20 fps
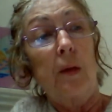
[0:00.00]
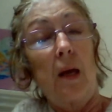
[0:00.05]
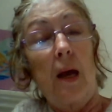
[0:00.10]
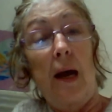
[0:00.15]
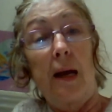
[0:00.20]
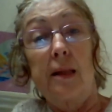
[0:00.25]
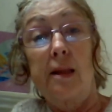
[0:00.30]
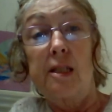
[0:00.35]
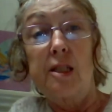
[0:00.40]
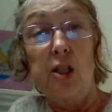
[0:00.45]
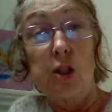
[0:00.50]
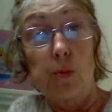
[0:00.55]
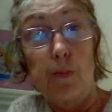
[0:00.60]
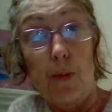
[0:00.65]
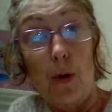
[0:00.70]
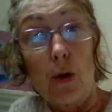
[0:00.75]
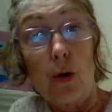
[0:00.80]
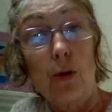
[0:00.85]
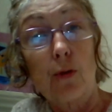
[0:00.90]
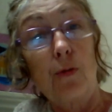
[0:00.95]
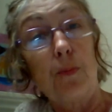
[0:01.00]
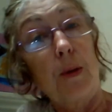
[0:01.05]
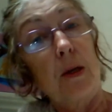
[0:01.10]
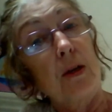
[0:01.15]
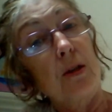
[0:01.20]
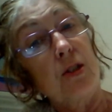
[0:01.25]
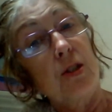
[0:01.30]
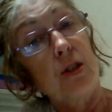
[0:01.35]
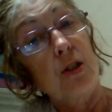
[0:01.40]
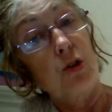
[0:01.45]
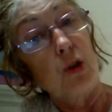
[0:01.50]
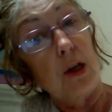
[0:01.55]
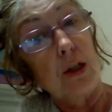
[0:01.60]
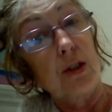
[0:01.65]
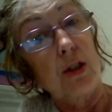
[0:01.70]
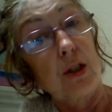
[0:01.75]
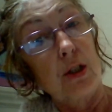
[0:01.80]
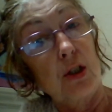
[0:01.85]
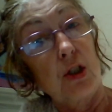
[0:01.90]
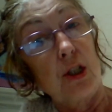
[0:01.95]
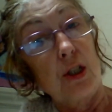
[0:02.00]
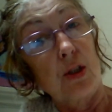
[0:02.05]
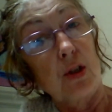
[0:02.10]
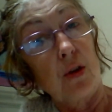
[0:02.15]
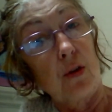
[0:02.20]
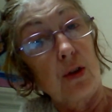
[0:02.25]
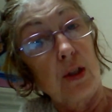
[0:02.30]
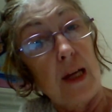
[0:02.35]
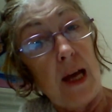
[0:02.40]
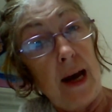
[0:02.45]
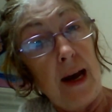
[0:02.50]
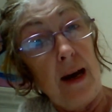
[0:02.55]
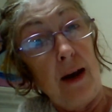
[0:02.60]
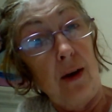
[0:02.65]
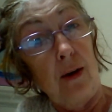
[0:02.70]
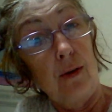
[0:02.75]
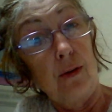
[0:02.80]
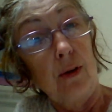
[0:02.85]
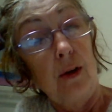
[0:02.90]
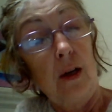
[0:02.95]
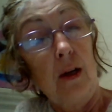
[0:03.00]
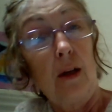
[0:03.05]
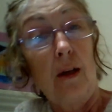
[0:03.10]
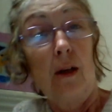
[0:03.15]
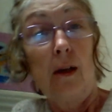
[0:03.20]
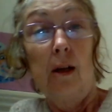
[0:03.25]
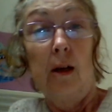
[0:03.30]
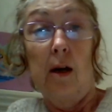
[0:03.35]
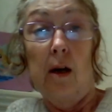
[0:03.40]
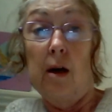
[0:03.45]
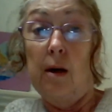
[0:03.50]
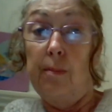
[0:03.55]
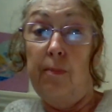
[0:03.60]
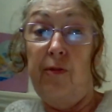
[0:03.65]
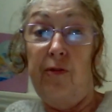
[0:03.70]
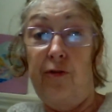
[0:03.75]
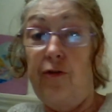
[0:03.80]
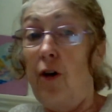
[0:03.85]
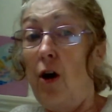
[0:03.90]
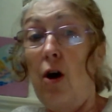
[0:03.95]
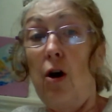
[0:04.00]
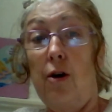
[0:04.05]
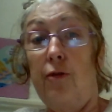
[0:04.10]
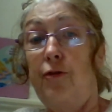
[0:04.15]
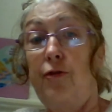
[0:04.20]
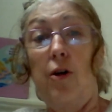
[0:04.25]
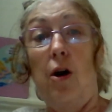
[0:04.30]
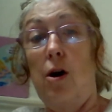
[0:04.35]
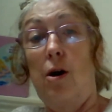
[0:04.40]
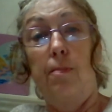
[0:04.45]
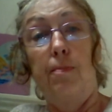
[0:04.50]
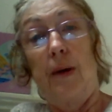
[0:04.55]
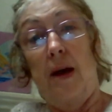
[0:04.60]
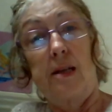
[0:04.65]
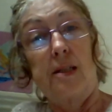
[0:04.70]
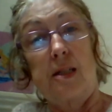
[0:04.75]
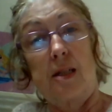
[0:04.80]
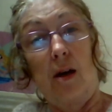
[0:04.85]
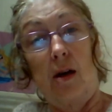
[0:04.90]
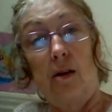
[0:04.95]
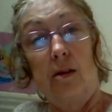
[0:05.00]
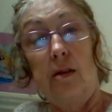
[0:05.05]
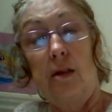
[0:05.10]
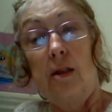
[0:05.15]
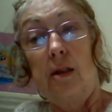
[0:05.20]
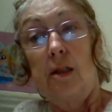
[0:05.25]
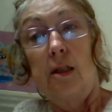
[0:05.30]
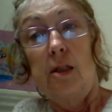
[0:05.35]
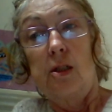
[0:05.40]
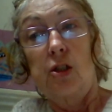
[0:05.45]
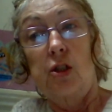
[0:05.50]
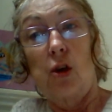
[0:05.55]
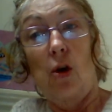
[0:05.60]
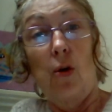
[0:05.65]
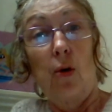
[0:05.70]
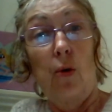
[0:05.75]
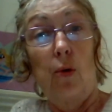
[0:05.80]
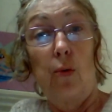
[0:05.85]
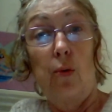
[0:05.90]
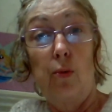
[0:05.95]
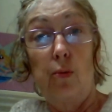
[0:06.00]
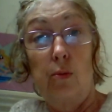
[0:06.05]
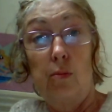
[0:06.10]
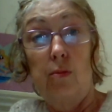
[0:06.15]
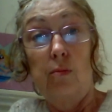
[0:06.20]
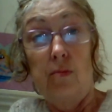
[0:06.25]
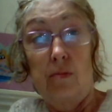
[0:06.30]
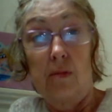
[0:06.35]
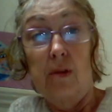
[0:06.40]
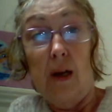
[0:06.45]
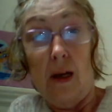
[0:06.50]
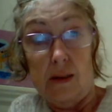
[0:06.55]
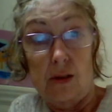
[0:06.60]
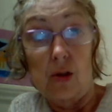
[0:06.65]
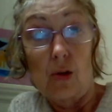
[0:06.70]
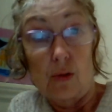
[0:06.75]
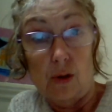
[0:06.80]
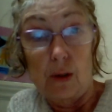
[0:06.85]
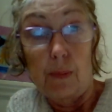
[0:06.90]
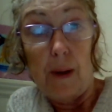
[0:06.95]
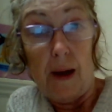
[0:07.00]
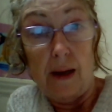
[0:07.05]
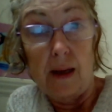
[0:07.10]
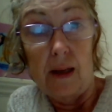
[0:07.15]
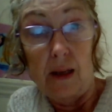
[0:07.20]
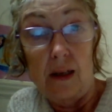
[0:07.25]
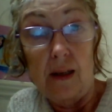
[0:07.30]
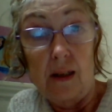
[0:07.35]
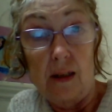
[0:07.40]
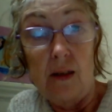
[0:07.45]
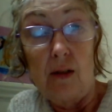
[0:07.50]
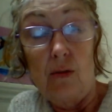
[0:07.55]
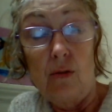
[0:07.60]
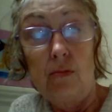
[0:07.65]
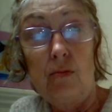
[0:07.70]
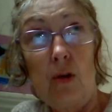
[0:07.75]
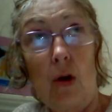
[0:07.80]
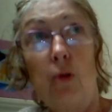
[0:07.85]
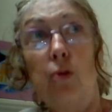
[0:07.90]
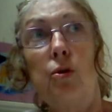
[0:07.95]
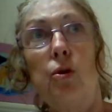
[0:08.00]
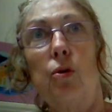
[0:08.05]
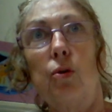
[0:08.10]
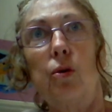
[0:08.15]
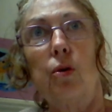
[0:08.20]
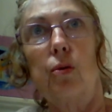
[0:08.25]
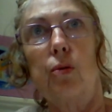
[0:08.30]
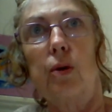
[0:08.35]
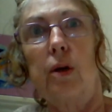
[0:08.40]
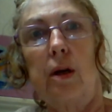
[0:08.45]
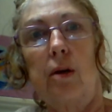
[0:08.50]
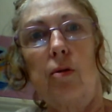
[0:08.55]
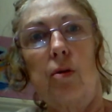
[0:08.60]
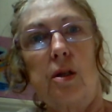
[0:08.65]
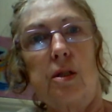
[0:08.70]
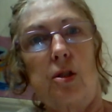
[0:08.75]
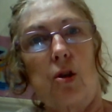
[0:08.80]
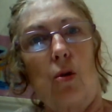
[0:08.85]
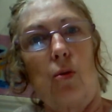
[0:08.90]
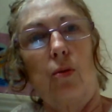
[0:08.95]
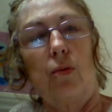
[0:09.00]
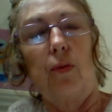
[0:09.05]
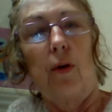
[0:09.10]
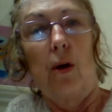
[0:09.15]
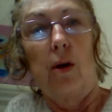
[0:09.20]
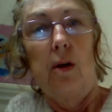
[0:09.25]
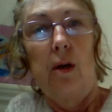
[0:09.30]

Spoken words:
And this is proof because the drugs that she's on now are far, far better. So that Dr. Paik, you know your career is over.